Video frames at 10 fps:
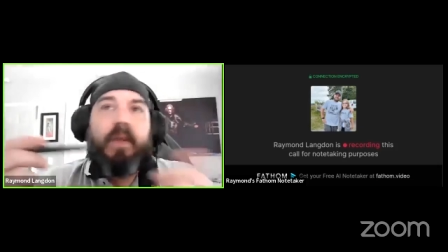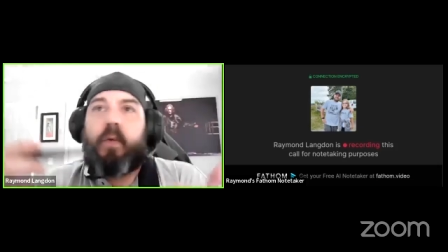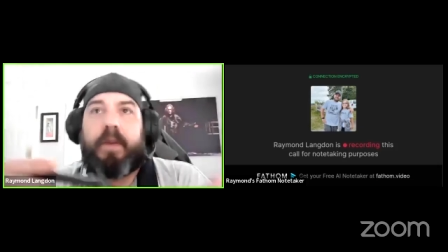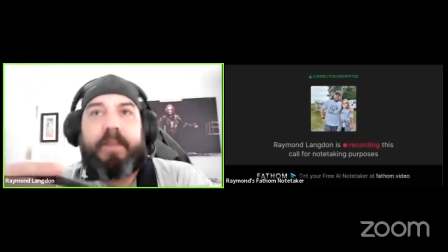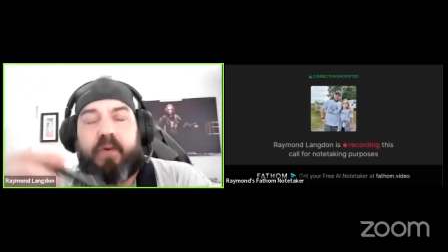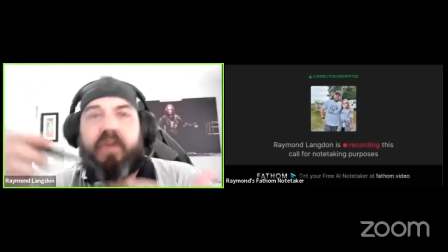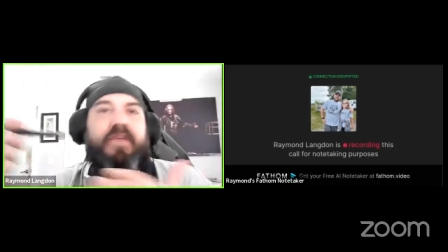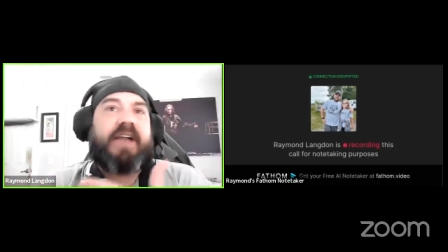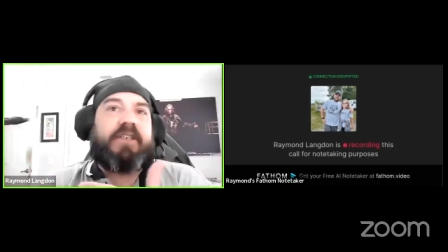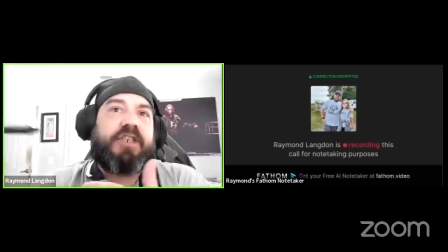would it be cool if
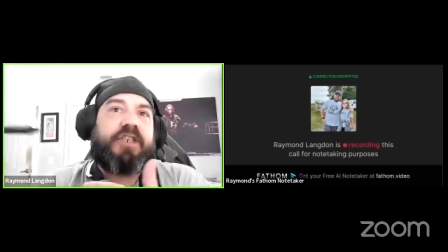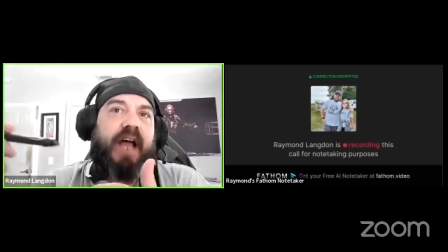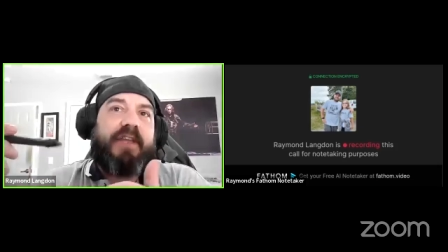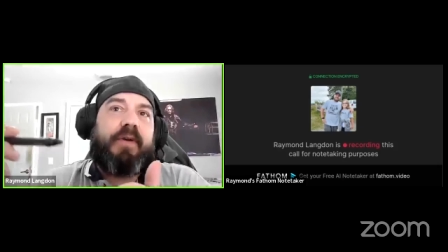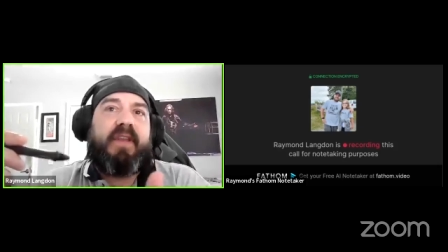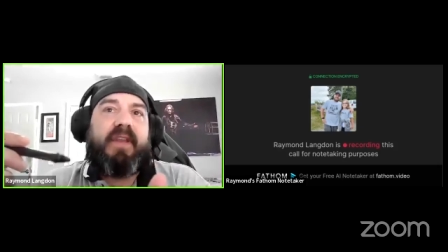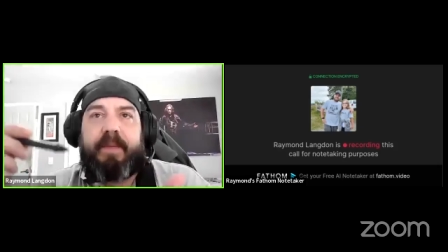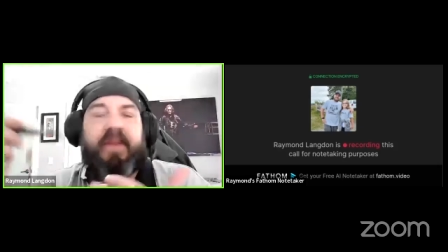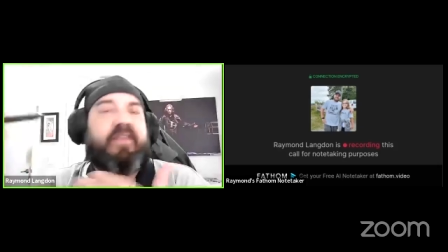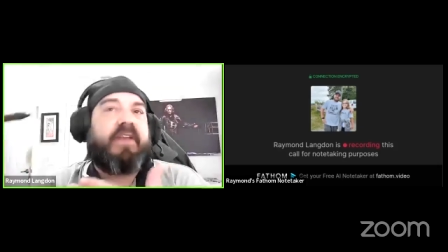I just shot you a DM
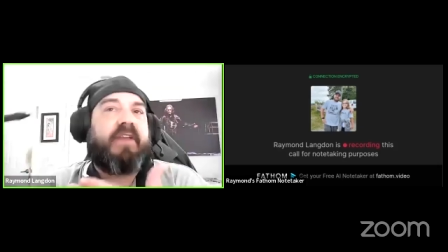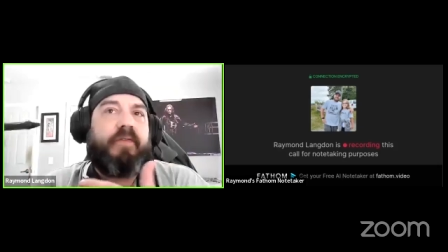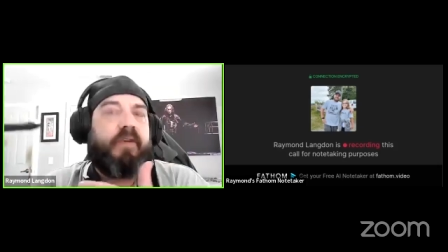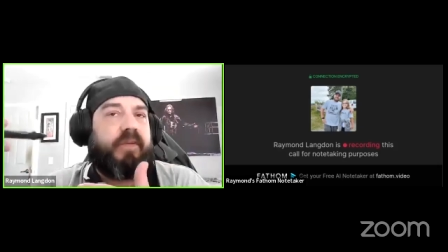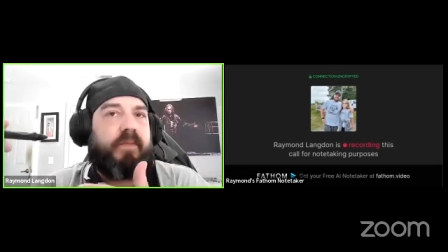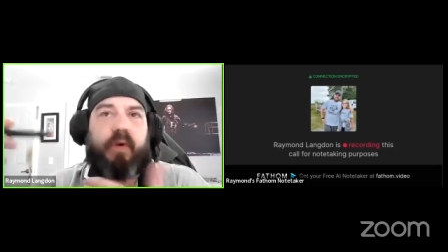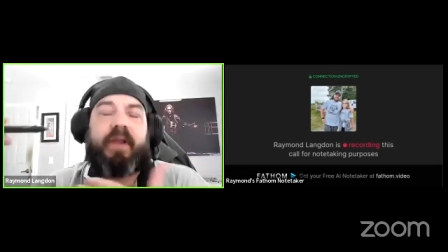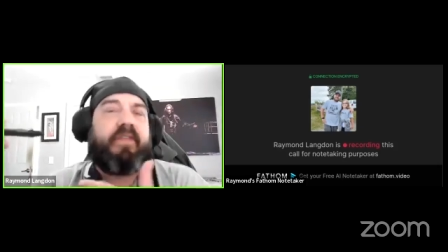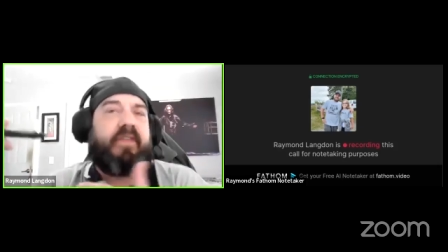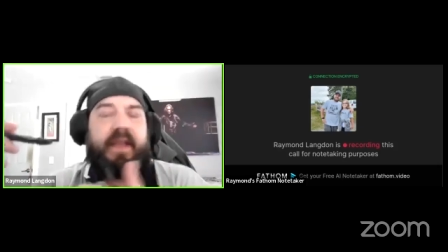and sent you over some more
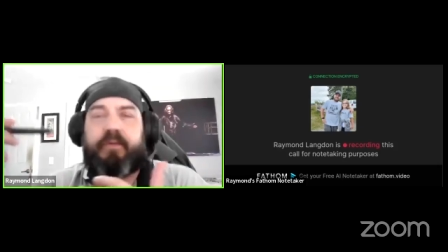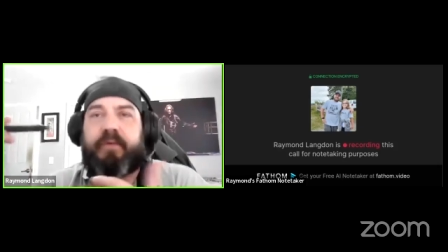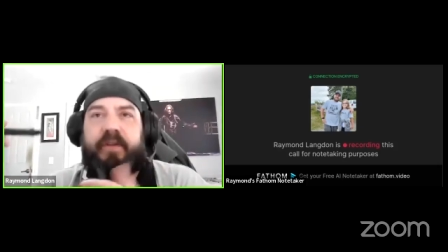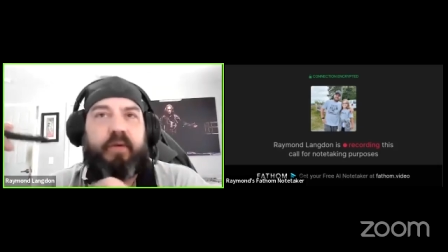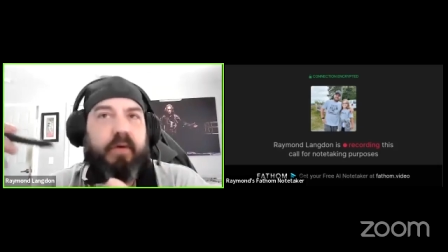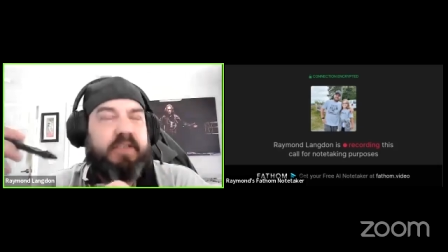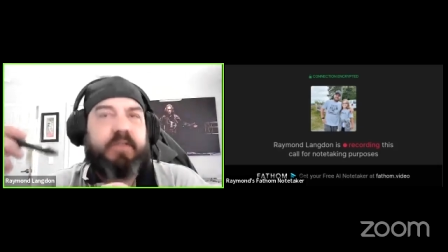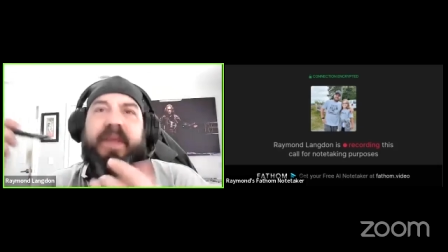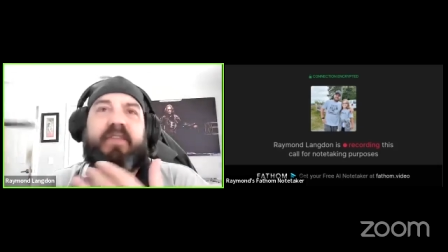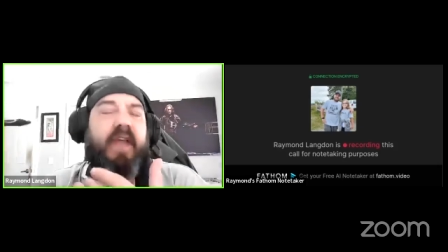insight and resources
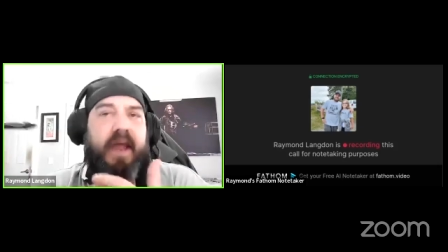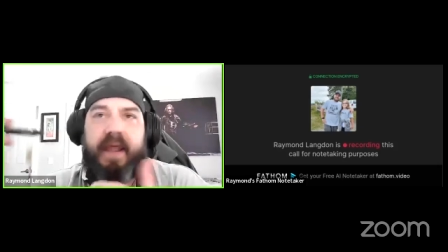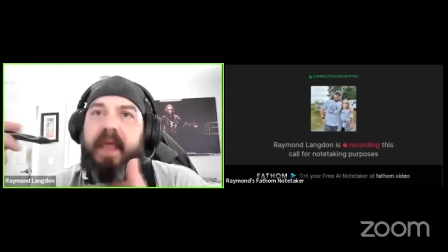based on